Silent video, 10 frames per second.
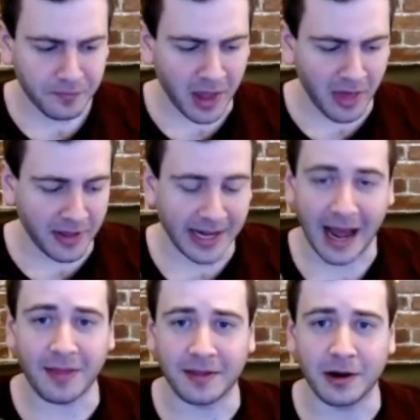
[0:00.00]
And then
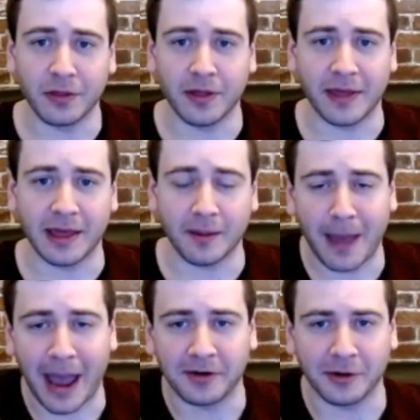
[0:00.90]
again, they
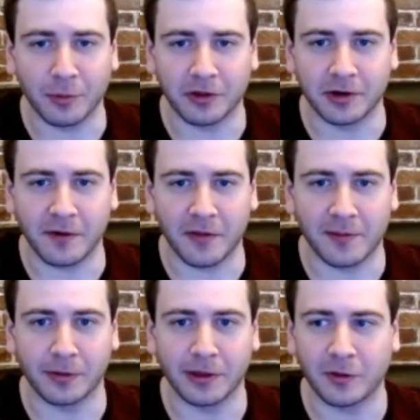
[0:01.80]
compound it with the defund the police